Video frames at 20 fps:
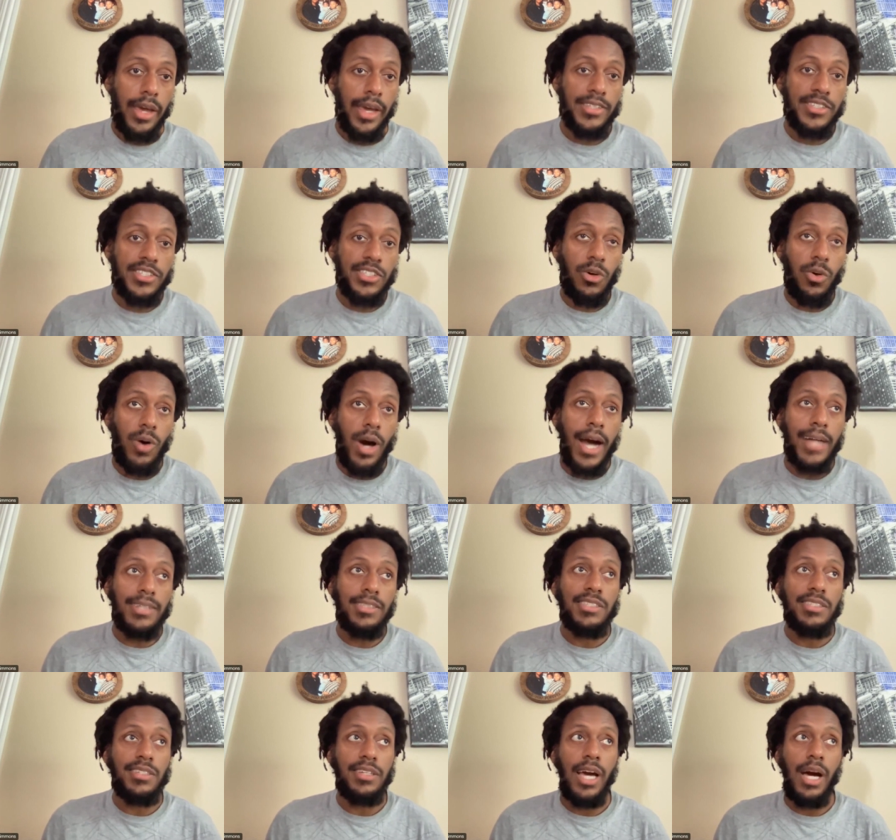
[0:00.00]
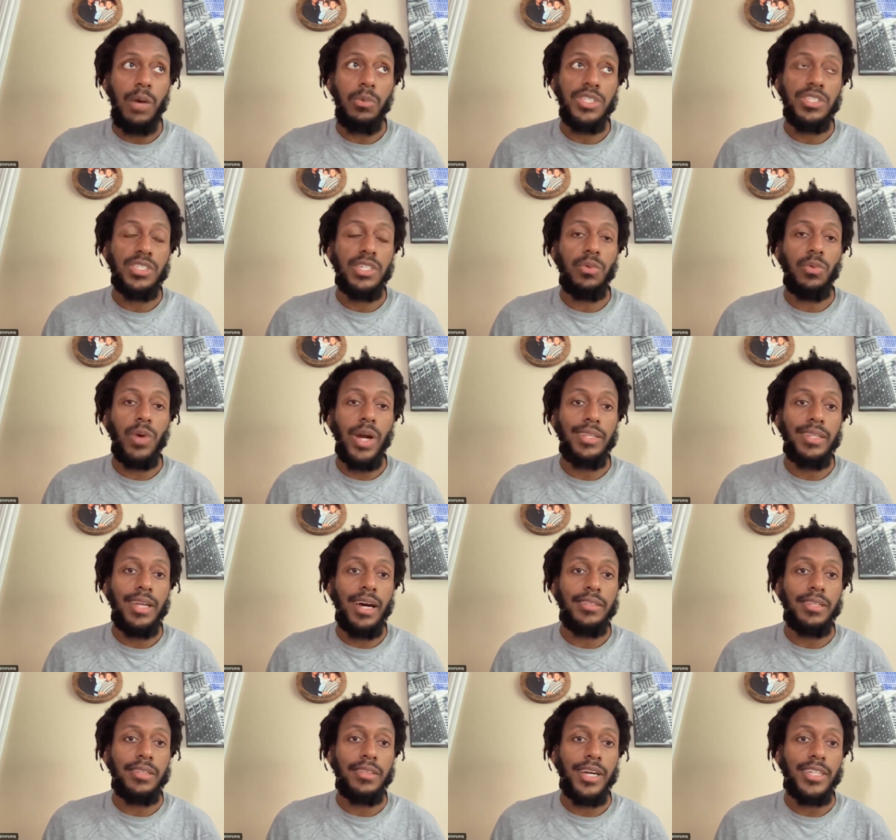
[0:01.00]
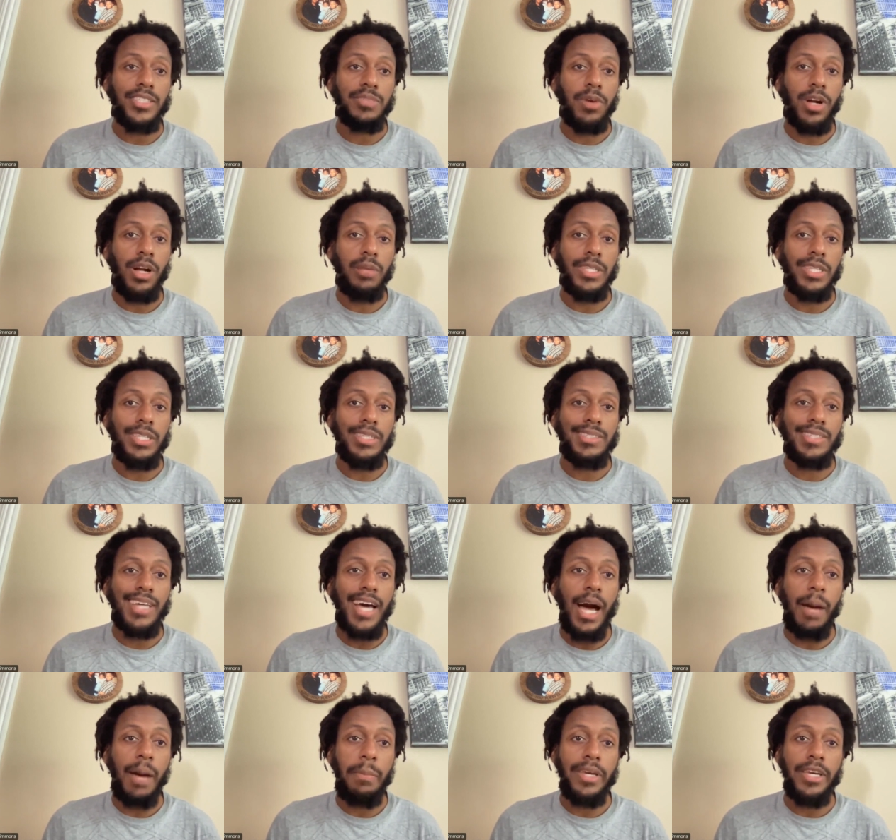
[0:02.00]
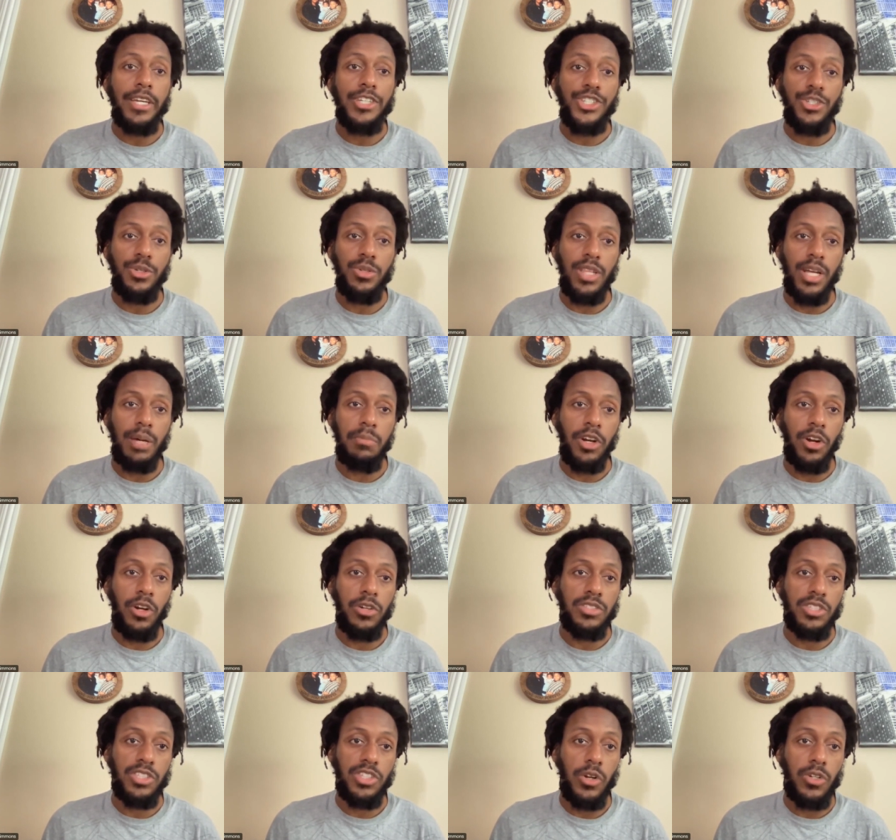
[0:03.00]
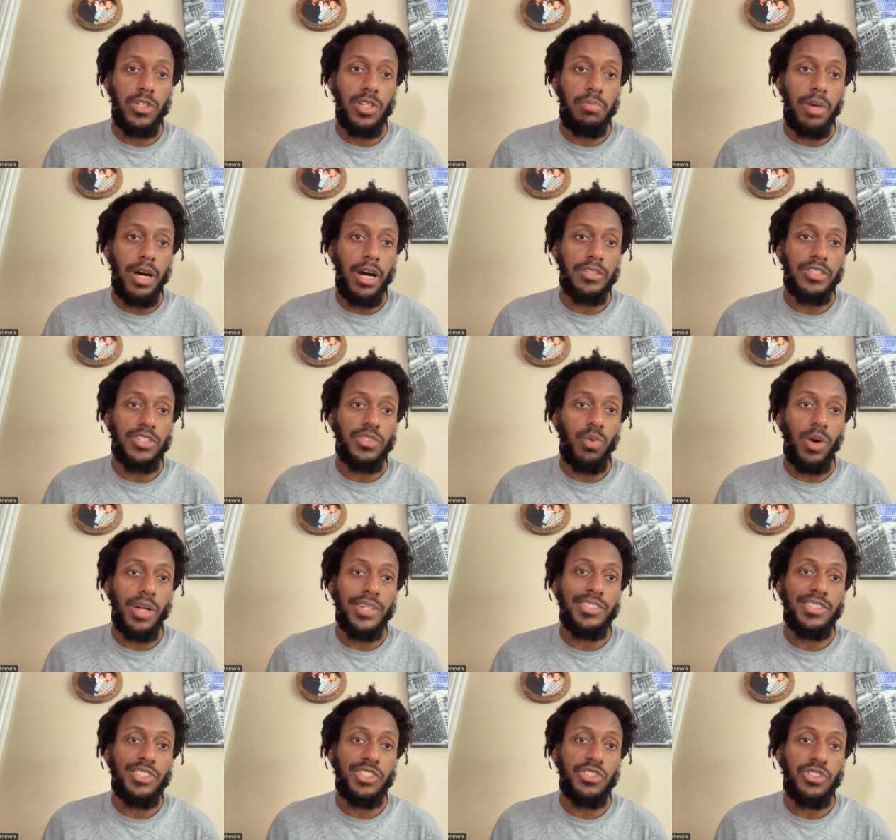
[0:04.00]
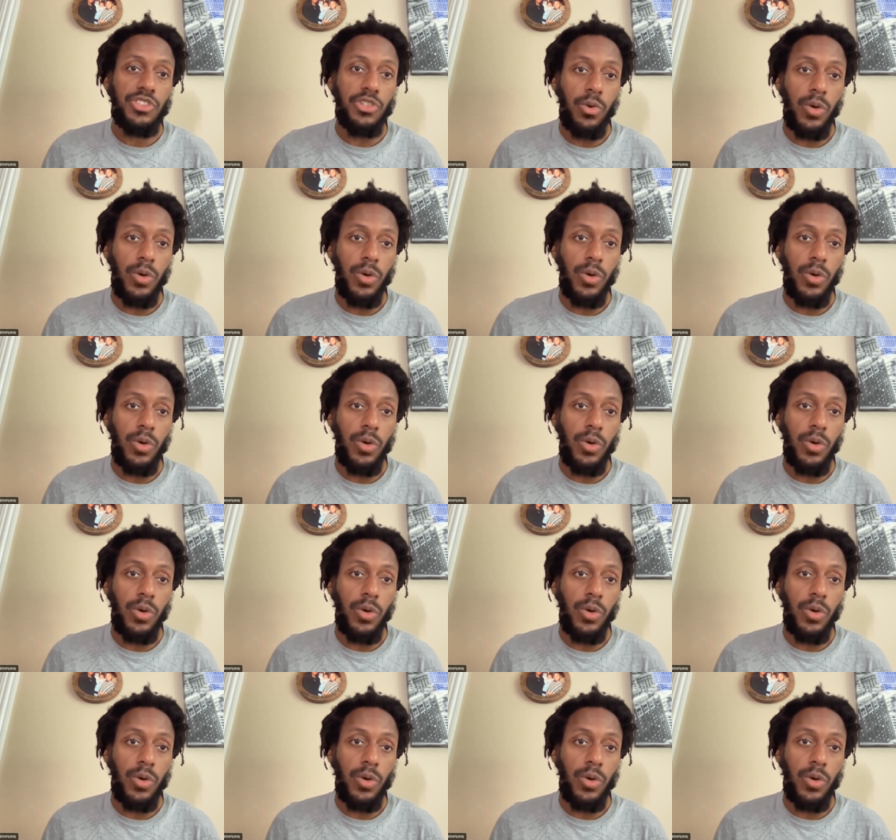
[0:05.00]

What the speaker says: And so honestly, I would say right now that that's probably the top issue that I'm concerned about is what is this